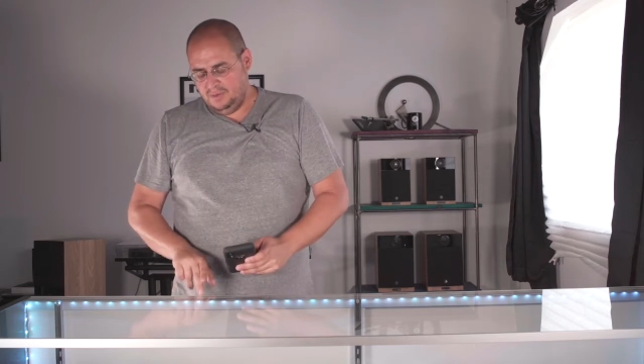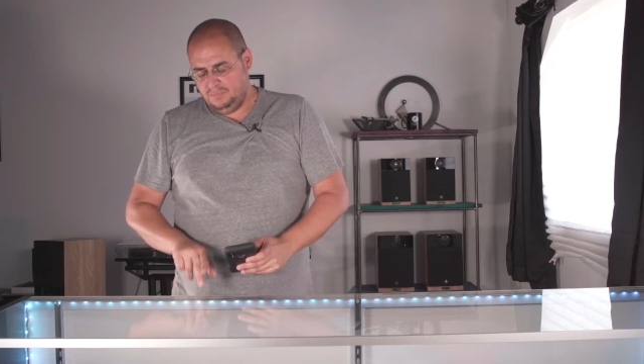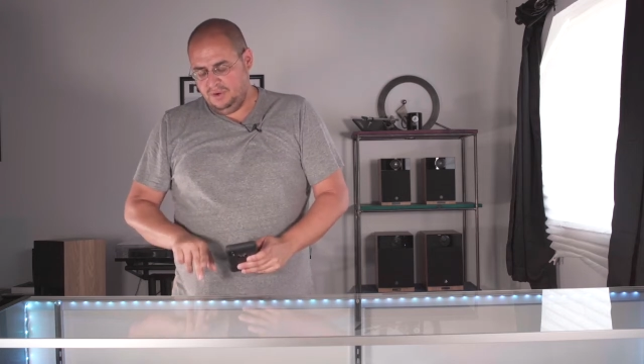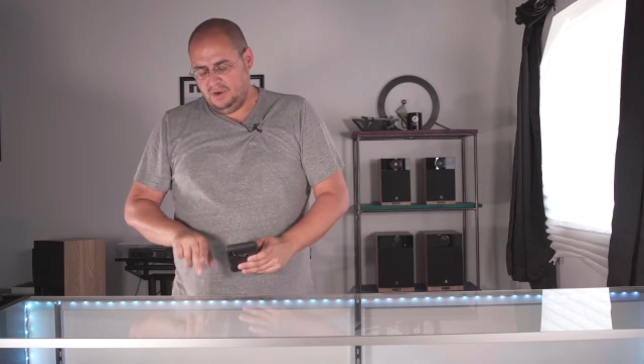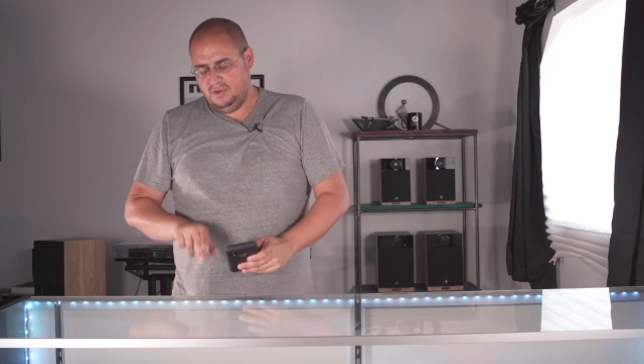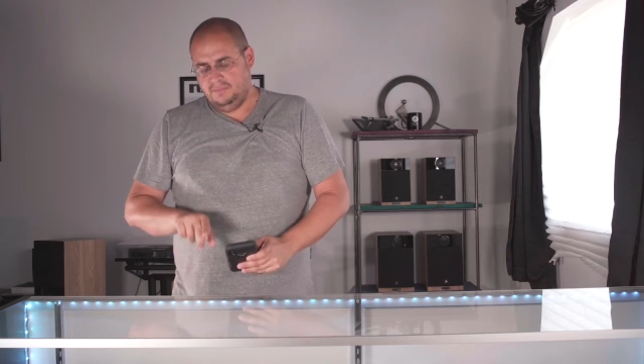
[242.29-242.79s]
going to
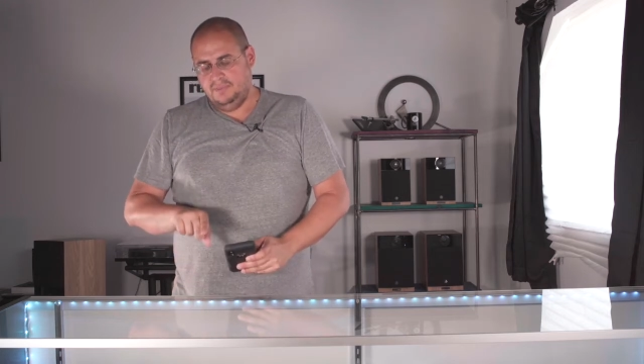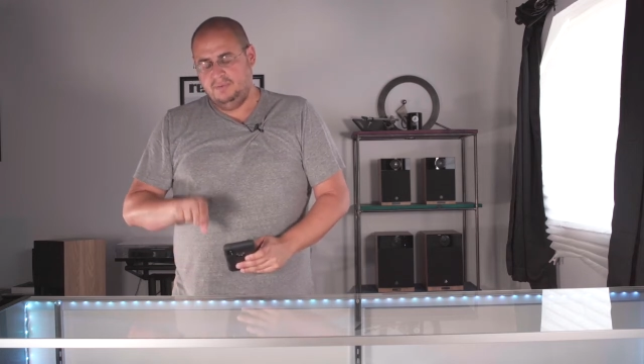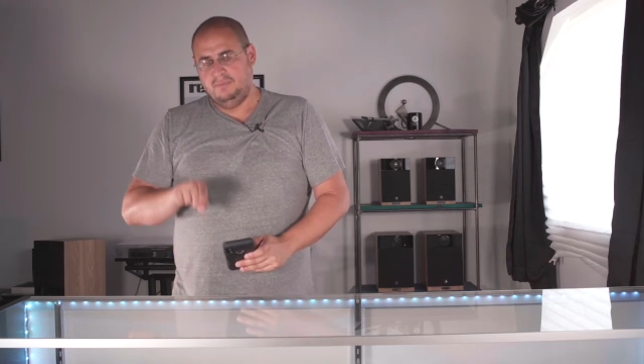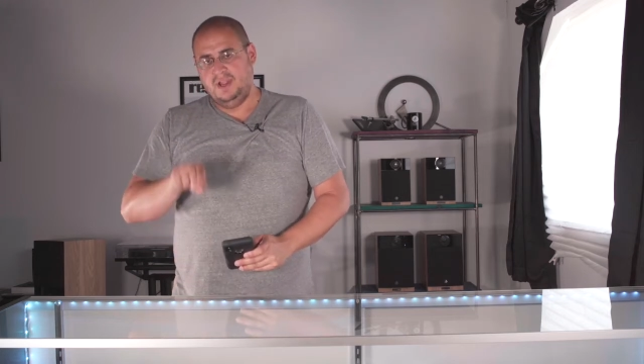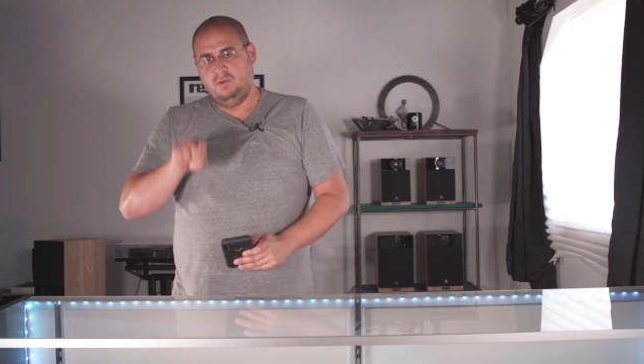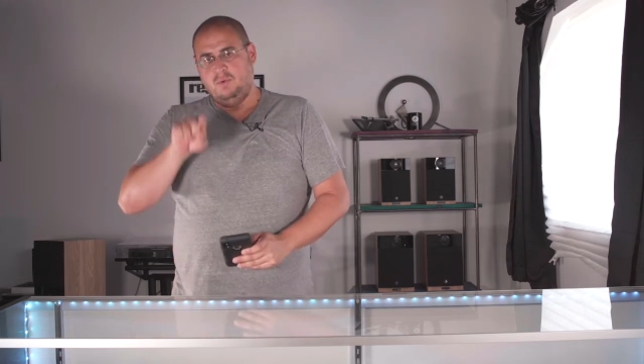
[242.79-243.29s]
put on
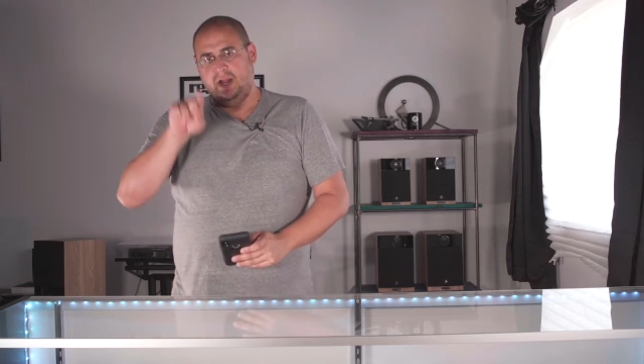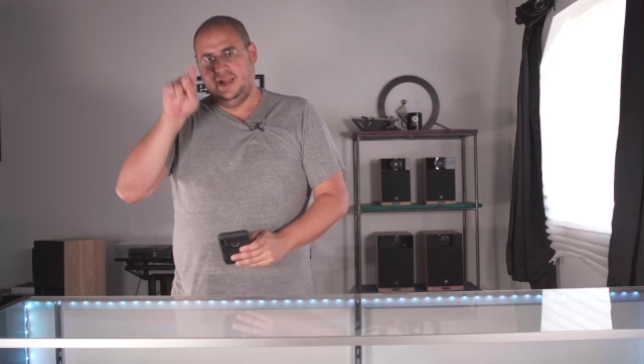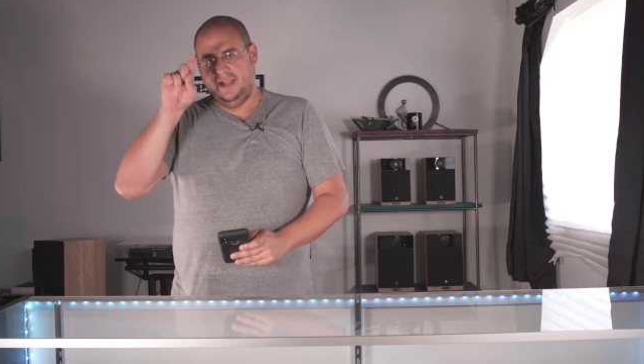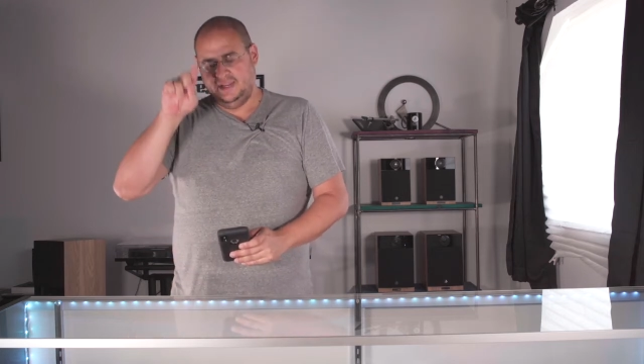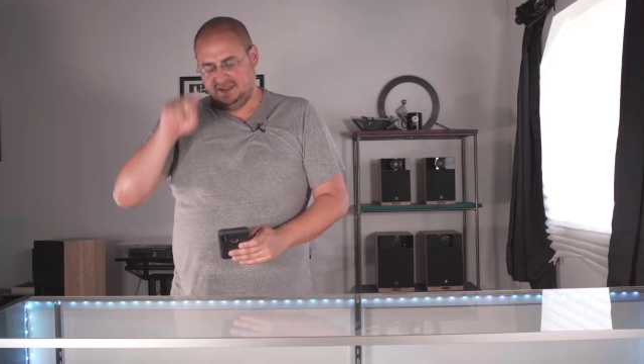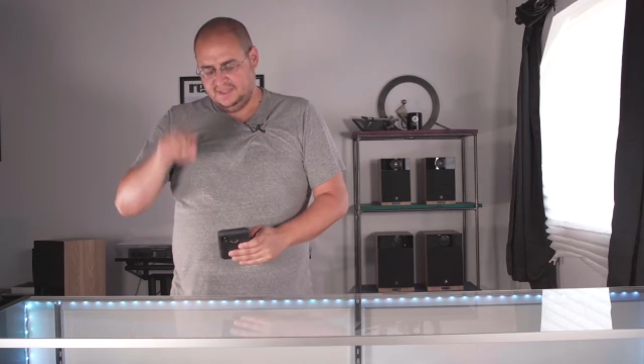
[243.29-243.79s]
my
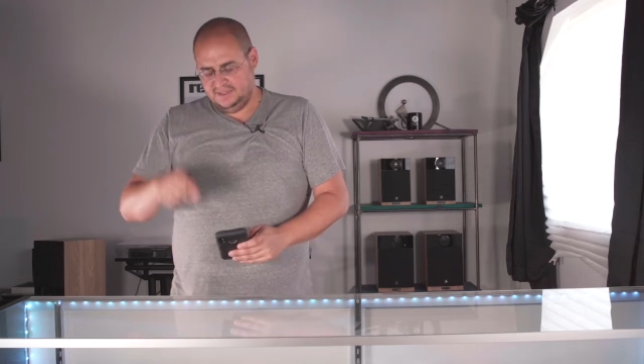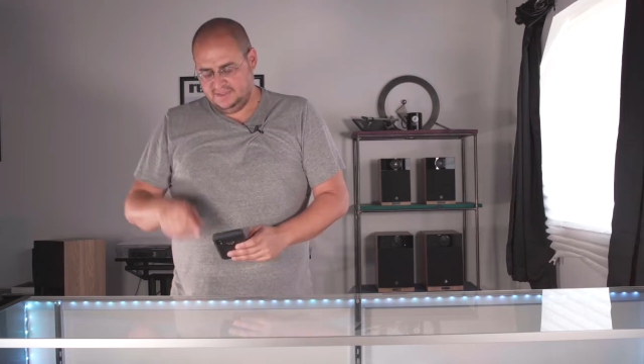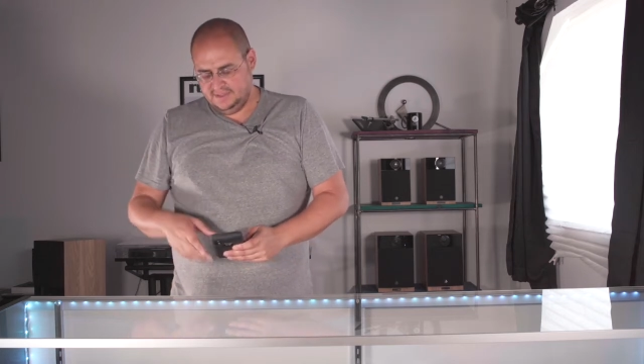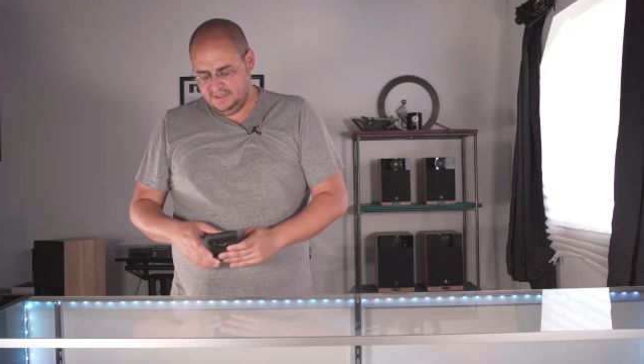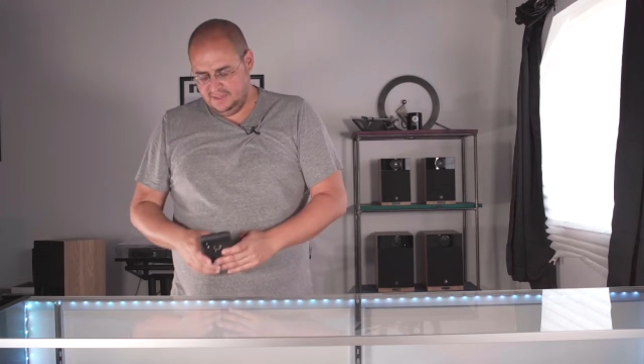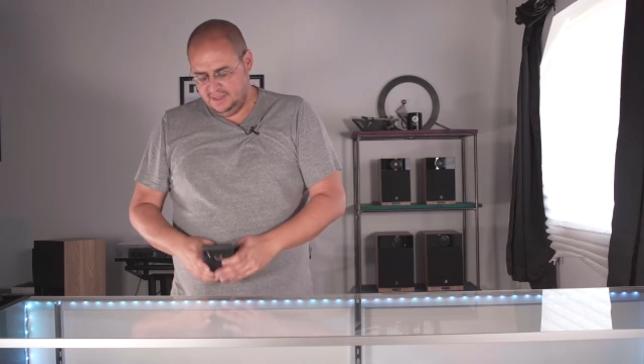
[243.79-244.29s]

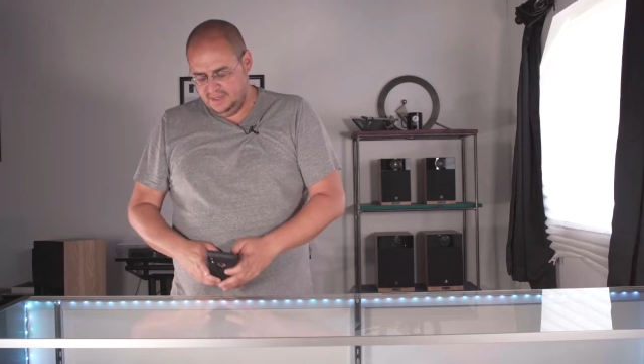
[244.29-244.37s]
y-axis.